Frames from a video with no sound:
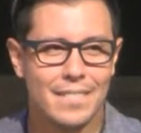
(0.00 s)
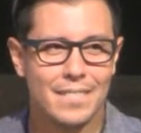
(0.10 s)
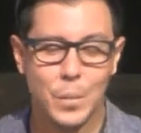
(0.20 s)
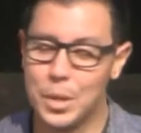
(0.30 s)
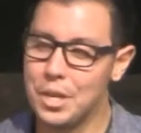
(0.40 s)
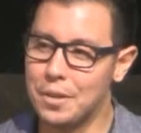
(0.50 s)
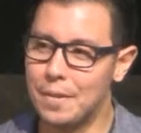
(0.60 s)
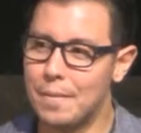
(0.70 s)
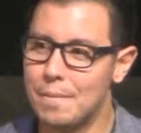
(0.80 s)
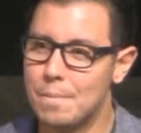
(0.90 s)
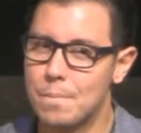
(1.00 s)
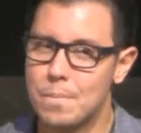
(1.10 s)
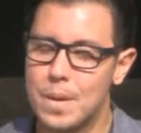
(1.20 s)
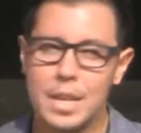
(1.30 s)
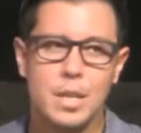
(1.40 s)
We do.
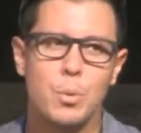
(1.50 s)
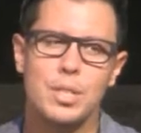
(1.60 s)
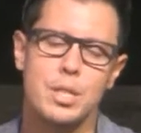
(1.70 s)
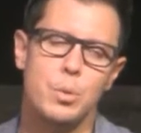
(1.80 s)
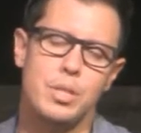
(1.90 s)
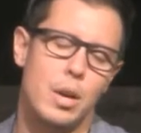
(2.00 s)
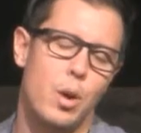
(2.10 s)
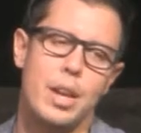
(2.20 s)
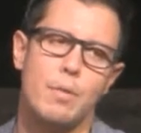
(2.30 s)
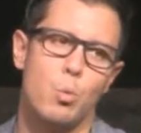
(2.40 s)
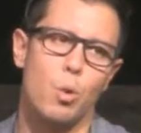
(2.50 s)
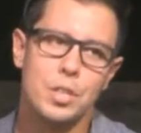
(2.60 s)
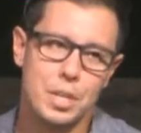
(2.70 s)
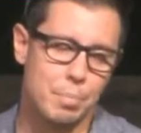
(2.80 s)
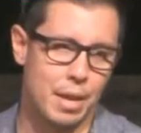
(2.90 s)
And you would say, oh, I never
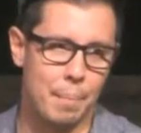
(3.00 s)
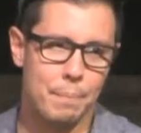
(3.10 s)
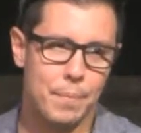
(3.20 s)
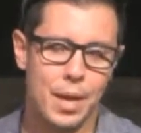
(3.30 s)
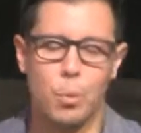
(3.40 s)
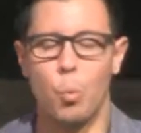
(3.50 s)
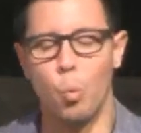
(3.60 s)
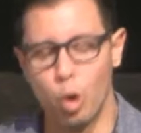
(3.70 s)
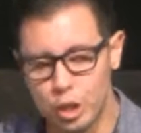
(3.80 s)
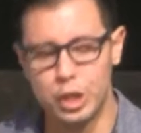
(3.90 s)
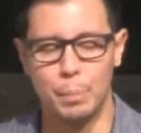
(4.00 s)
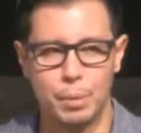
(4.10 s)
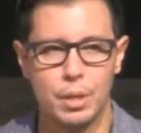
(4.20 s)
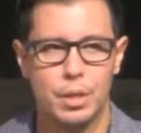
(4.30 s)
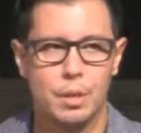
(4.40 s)
worship them. I don't worship
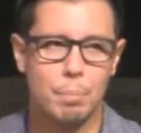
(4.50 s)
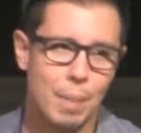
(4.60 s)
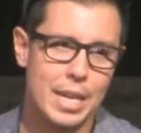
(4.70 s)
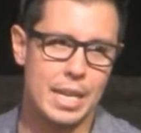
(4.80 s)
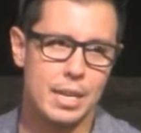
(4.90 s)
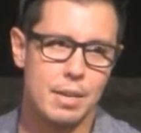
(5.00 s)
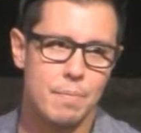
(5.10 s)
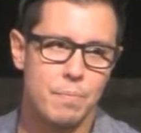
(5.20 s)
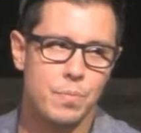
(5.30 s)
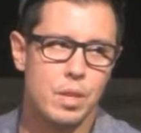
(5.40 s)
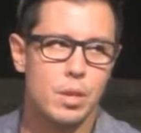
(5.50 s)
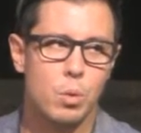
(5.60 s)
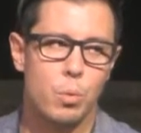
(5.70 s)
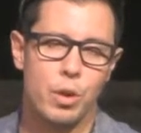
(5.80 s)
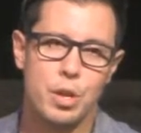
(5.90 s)
money.
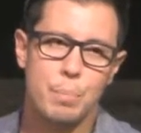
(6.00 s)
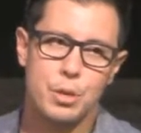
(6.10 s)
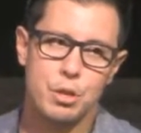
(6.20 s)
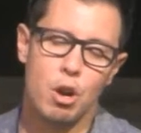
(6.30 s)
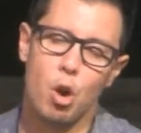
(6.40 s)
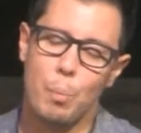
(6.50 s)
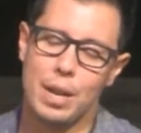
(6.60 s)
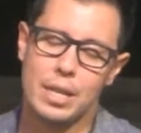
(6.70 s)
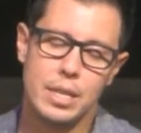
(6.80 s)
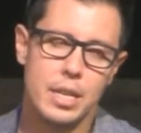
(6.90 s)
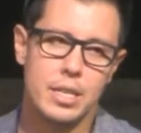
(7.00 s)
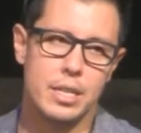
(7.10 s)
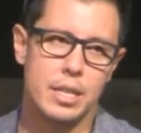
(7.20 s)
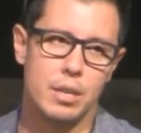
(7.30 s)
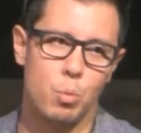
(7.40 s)
Where do you put your hope and
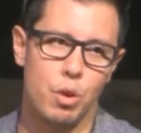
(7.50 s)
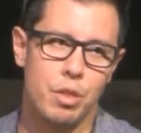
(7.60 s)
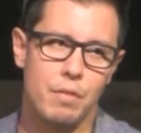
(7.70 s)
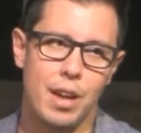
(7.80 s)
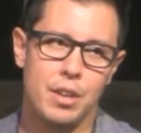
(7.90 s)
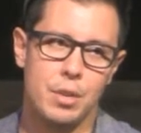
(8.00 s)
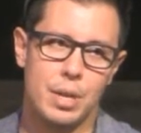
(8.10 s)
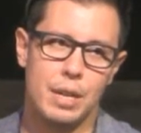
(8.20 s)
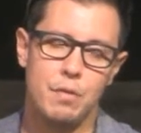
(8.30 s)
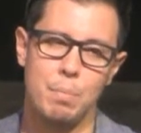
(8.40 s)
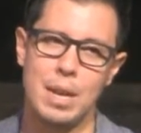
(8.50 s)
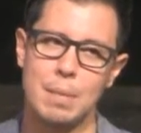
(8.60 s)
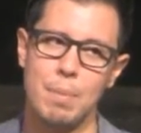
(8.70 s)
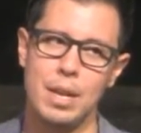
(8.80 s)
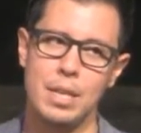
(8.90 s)
identity and worth and value in? If you
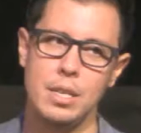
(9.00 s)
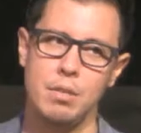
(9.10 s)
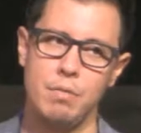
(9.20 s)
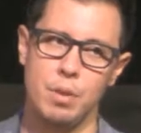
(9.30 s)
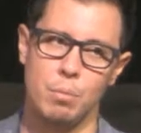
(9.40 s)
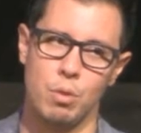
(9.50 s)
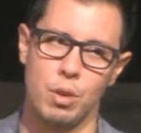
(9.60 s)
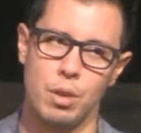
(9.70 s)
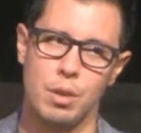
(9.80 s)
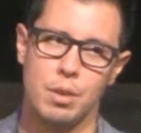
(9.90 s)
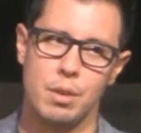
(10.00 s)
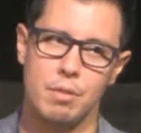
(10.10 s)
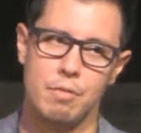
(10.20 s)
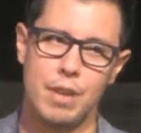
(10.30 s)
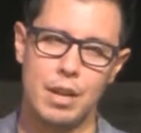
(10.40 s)
make money, do you feel more
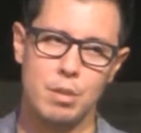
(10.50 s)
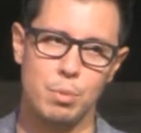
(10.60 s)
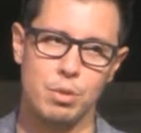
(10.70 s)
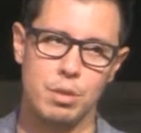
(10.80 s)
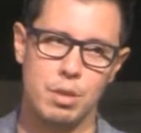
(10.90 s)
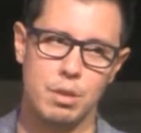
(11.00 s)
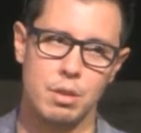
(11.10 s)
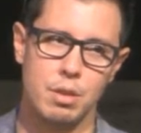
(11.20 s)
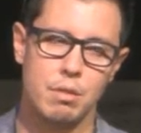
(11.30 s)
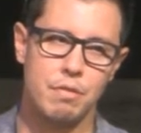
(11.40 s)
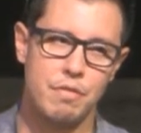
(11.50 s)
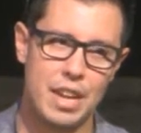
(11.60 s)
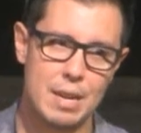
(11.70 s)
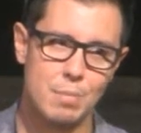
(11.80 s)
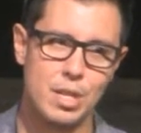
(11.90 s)
valuable to your
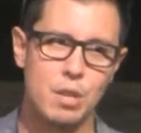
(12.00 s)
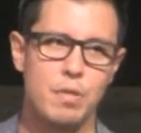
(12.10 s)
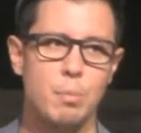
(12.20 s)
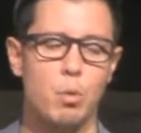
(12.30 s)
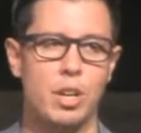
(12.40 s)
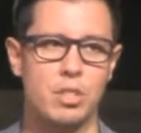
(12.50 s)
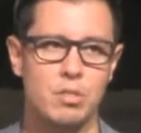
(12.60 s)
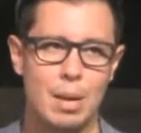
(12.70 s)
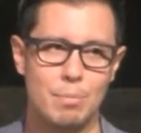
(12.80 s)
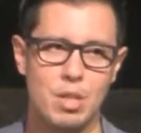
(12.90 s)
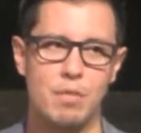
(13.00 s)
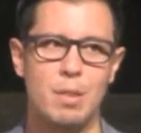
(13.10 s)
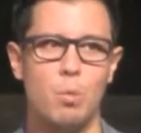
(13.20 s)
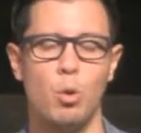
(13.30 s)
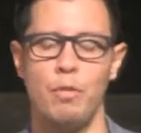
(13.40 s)
family? Do you feel more accepted? Do
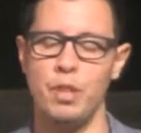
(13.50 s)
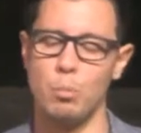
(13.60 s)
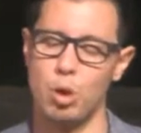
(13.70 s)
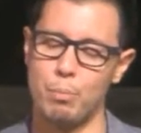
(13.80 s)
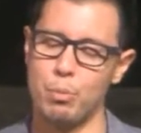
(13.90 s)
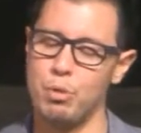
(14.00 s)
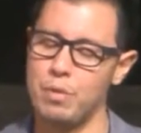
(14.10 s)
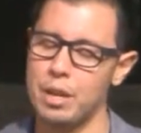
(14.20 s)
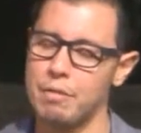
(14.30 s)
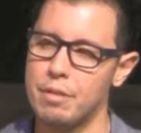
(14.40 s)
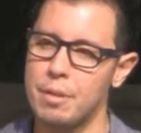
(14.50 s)
you feel more approved of?